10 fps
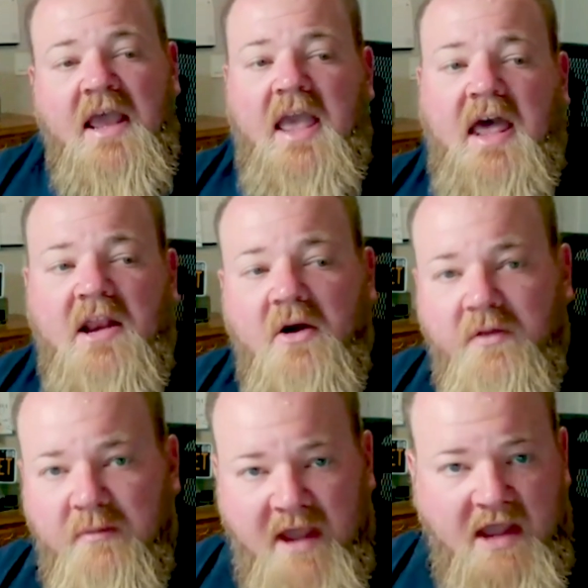And I know
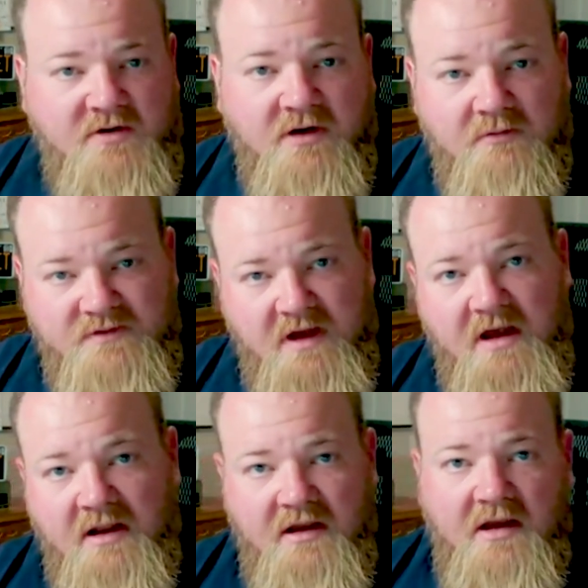that Patrick was
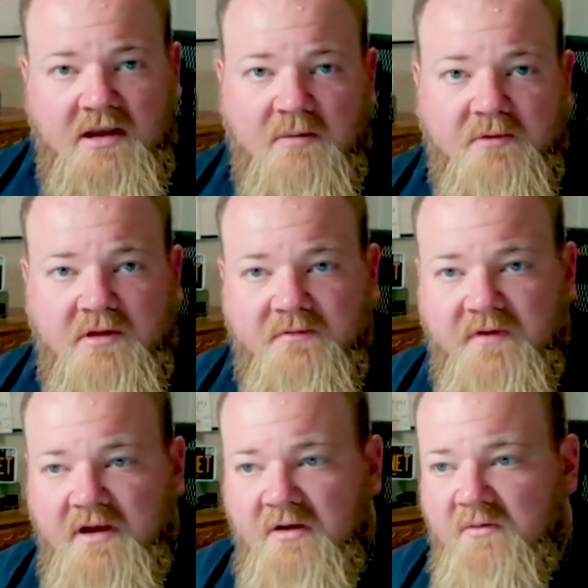on a, a couple of
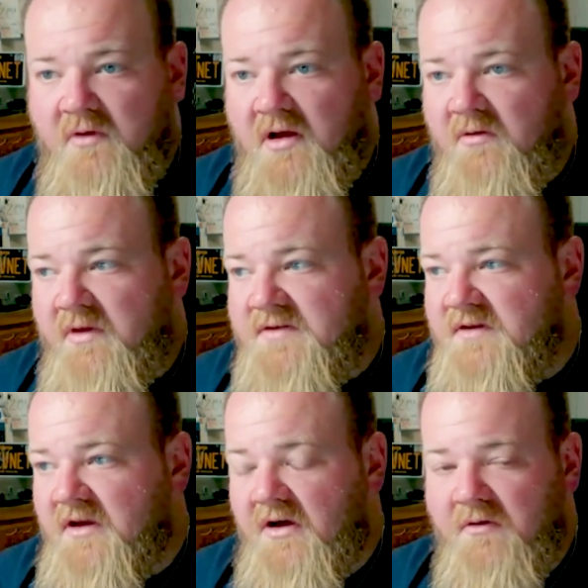uh, uh, weeks
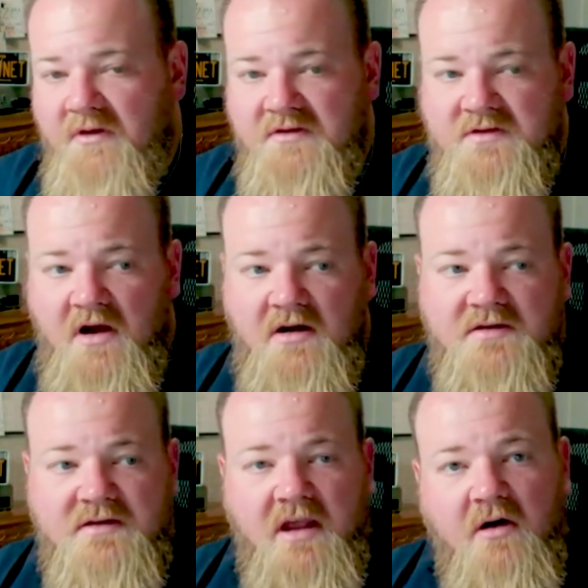ago and
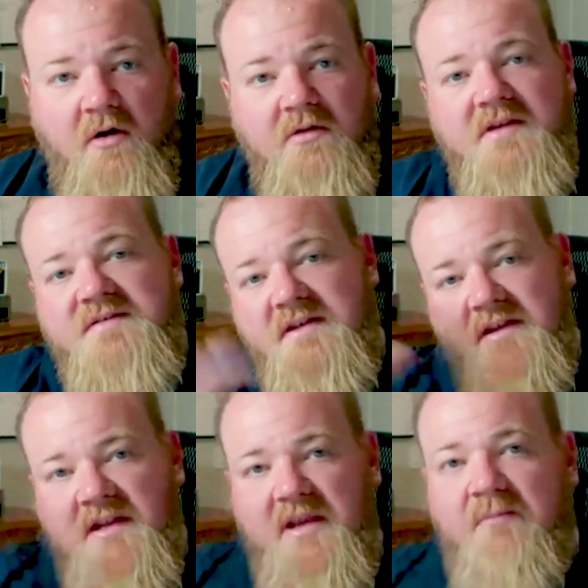talked kind of
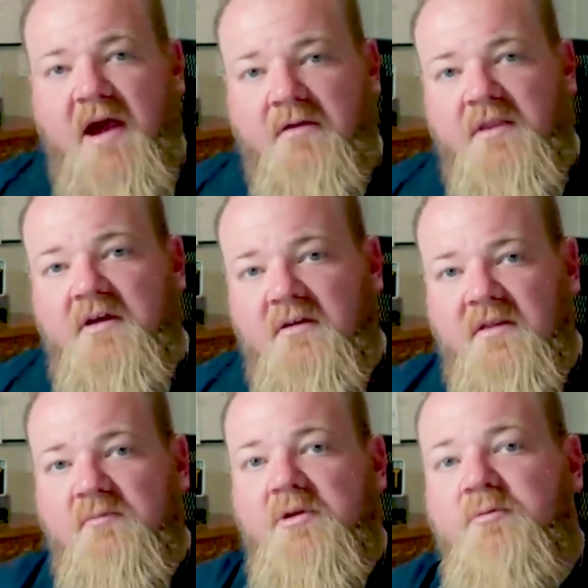holistically about the,
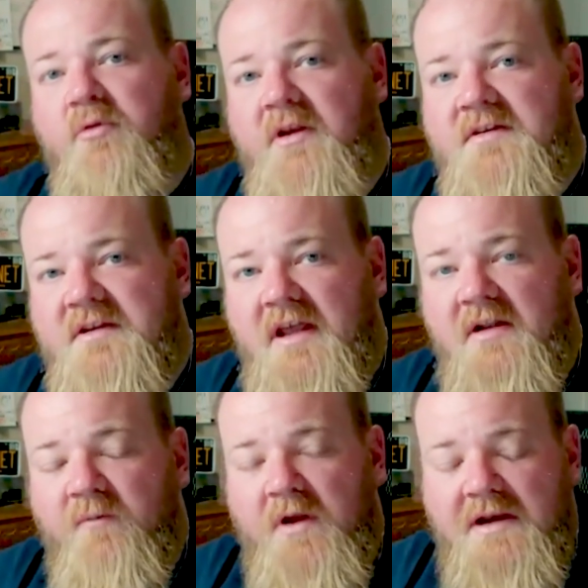the blueprint and kind
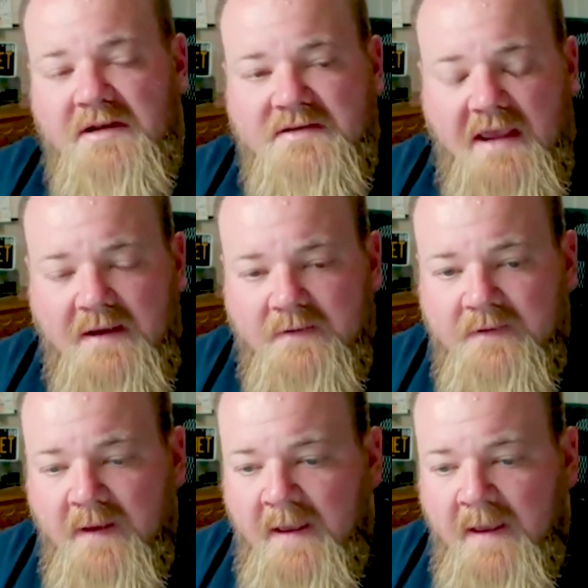of what it entailed.